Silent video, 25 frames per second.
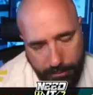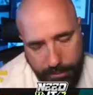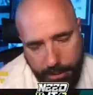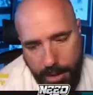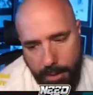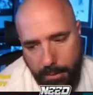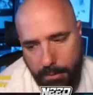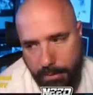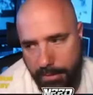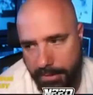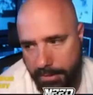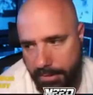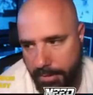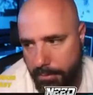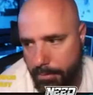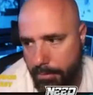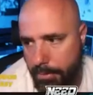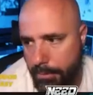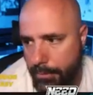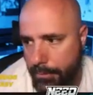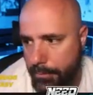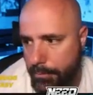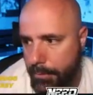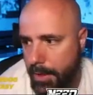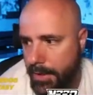I would have deep
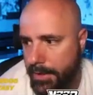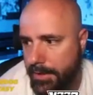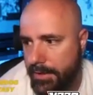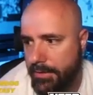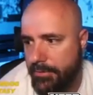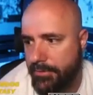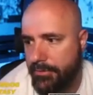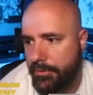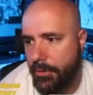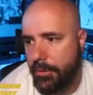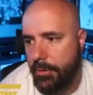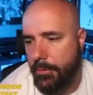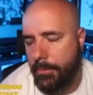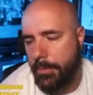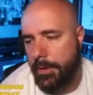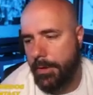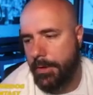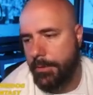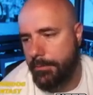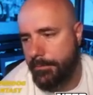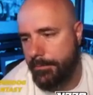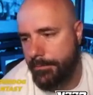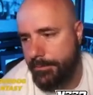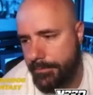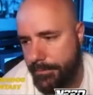blued by default, but